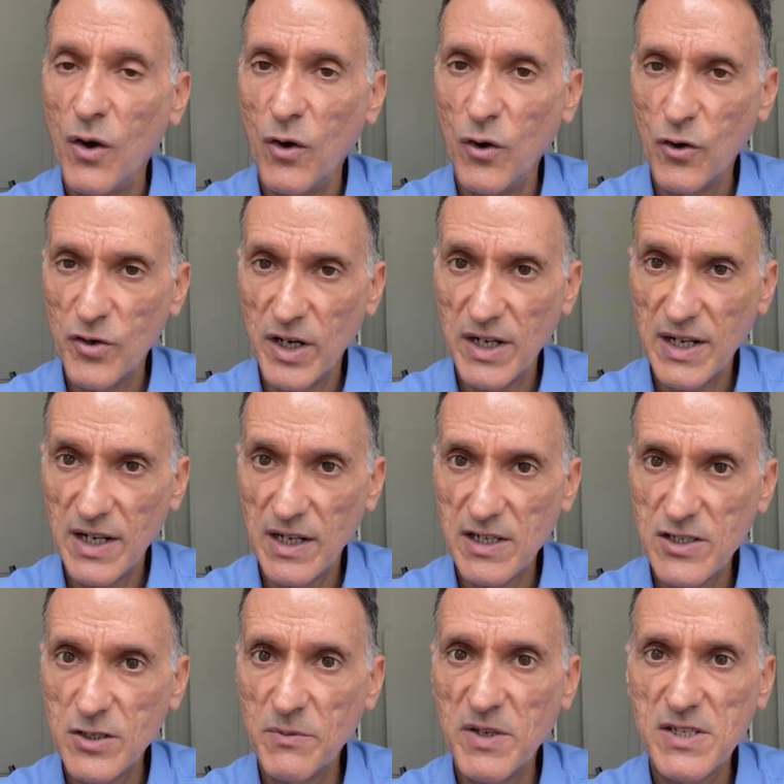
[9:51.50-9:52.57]
Oral
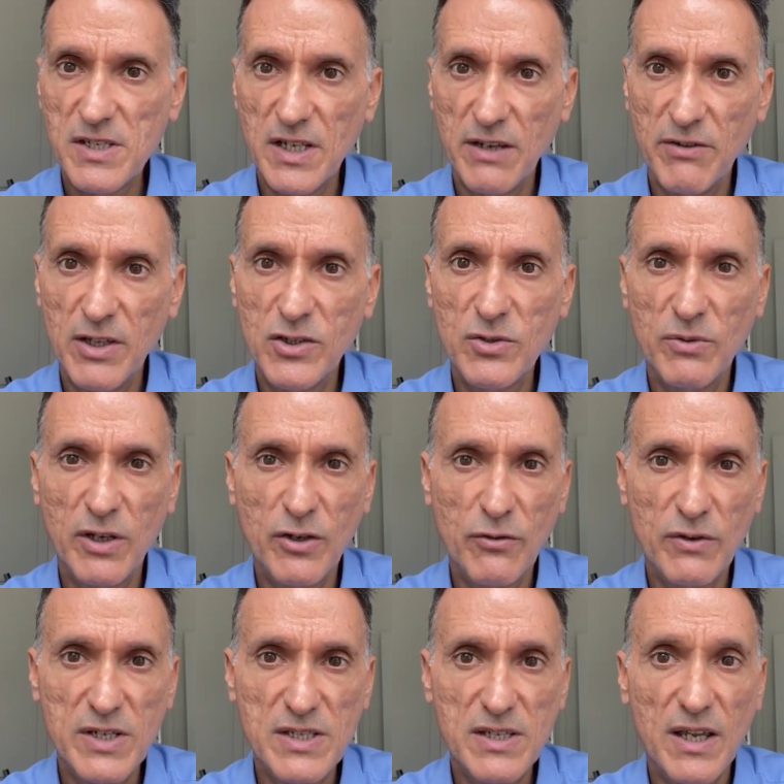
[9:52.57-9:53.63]
calcium is given to
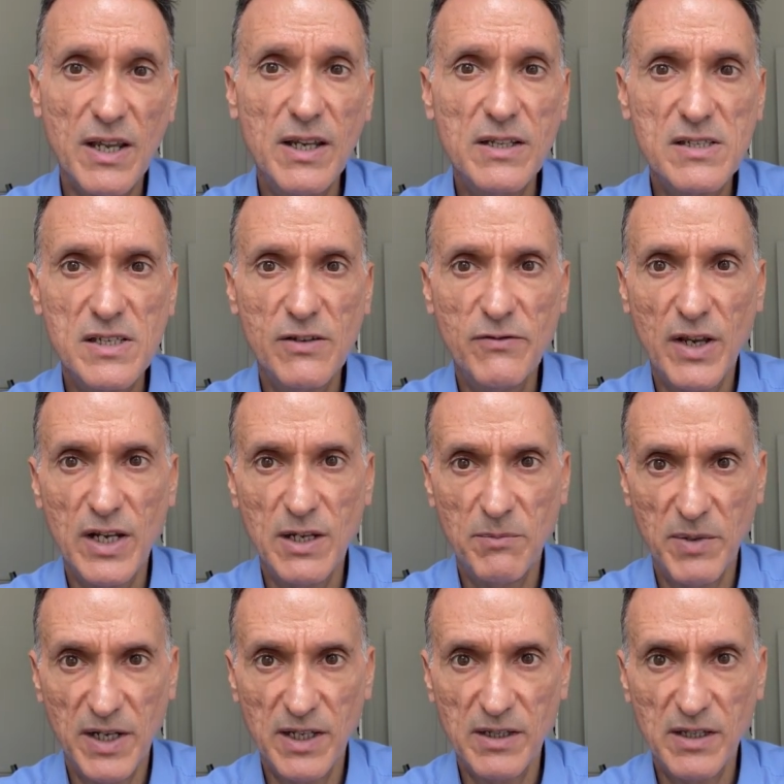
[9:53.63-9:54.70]
increase its
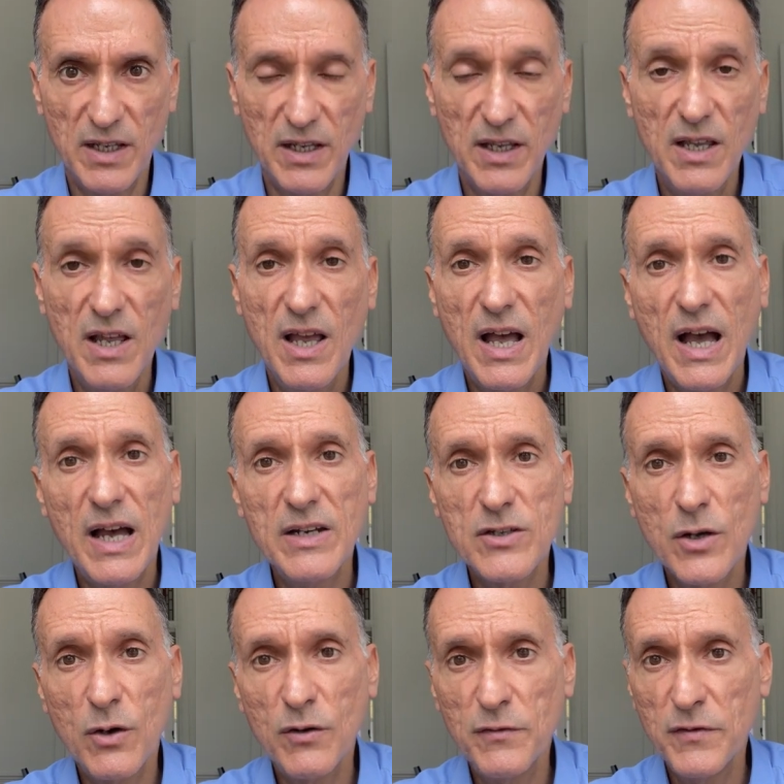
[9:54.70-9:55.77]
availability, and
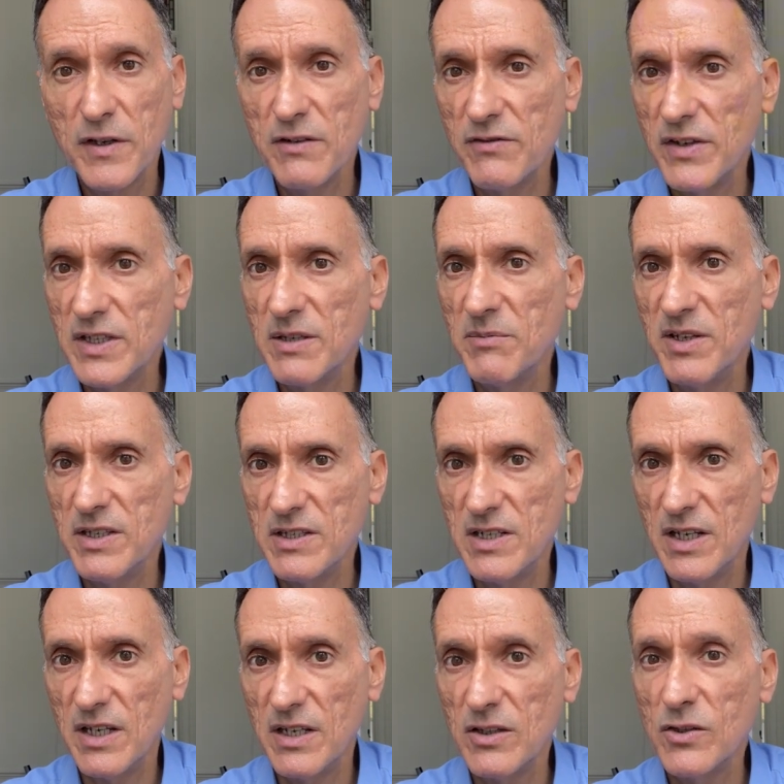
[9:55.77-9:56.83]
often vitamin
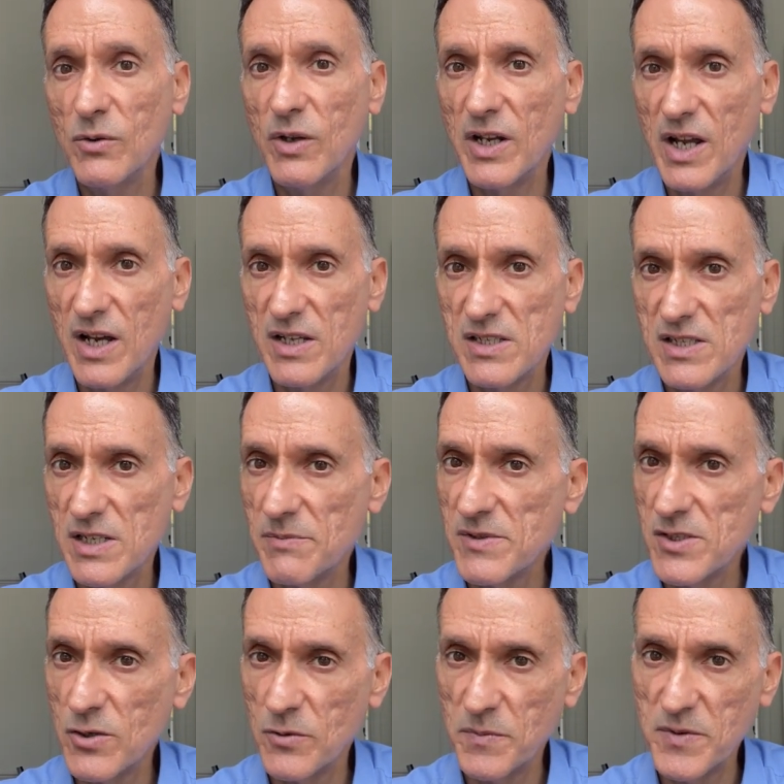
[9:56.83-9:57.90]
D to enhance
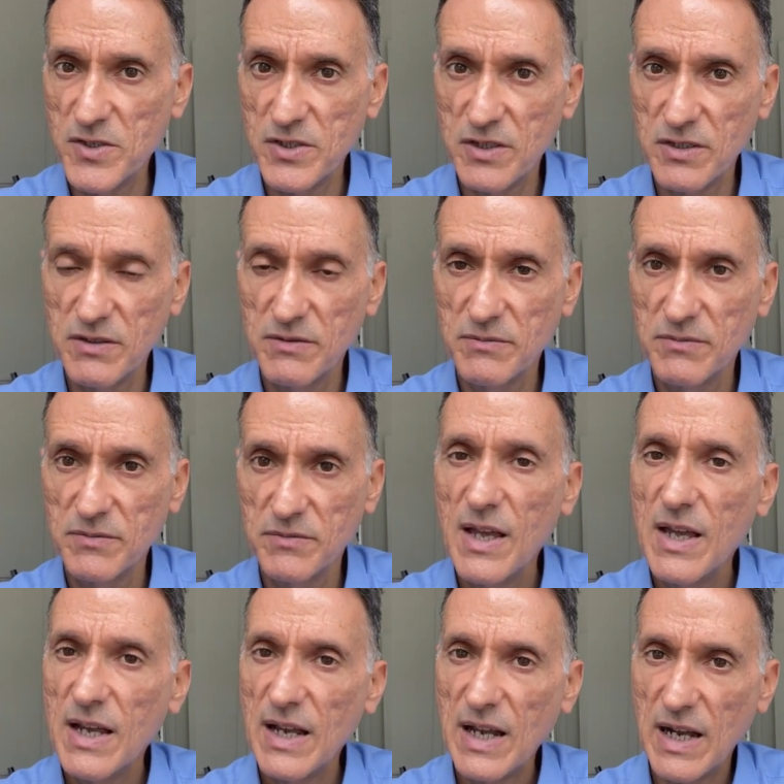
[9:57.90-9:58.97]
absorption.
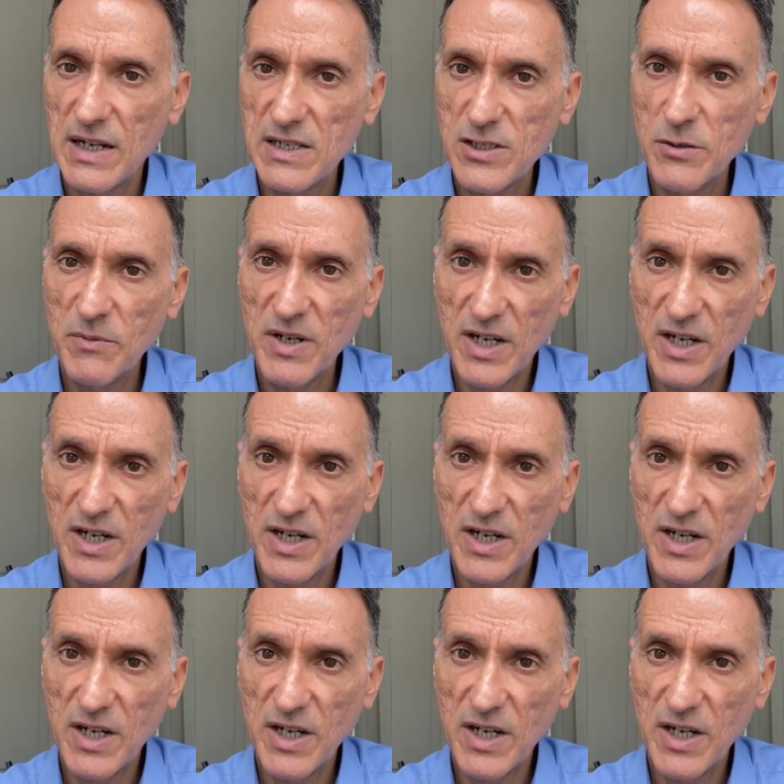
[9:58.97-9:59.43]
Calcium